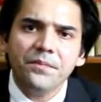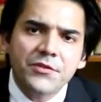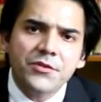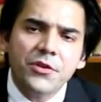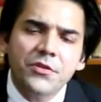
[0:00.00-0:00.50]

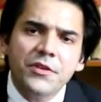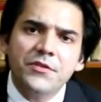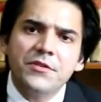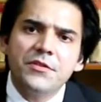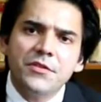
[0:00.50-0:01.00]
And so
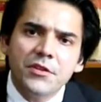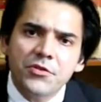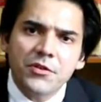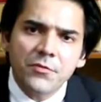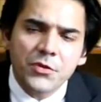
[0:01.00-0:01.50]
this
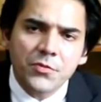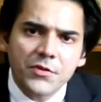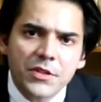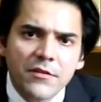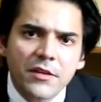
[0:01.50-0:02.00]
decision, which
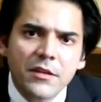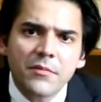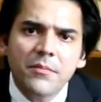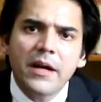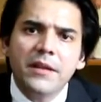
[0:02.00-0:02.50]
was given
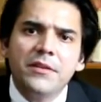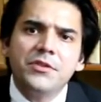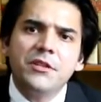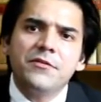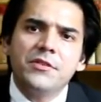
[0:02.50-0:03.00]
by the
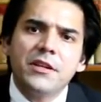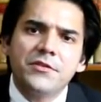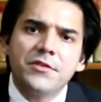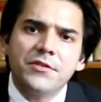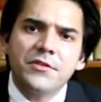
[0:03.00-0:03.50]
Chief
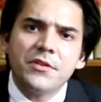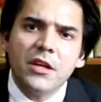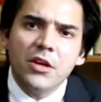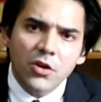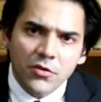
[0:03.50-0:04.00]
Justice,
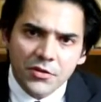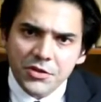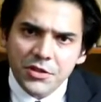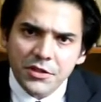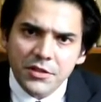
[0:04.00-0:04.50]

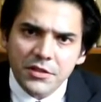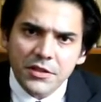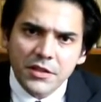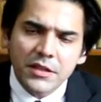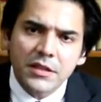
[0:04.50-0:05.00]

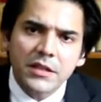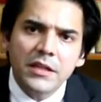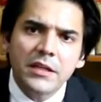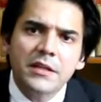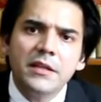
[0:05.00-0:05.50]
overturned
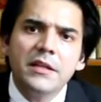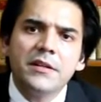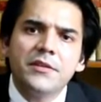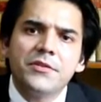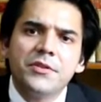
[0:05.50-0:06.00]
the
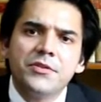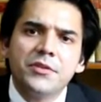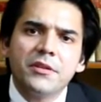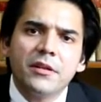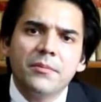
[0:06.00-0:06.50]
earlier
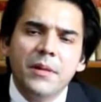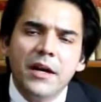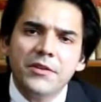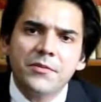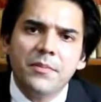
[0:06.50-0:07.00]
decision
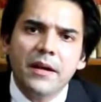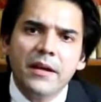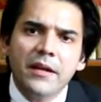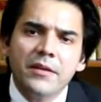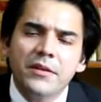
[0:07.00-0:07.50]
passed
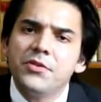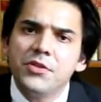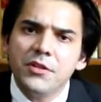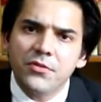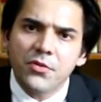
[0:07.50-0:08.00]
by the
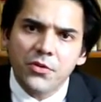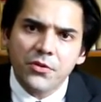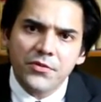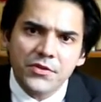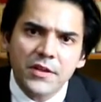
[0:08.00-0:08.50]
Chief Court
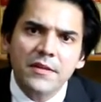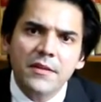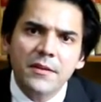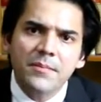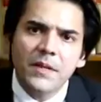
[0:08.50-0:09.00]
of
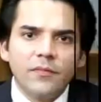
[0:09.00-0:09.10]
Sindh.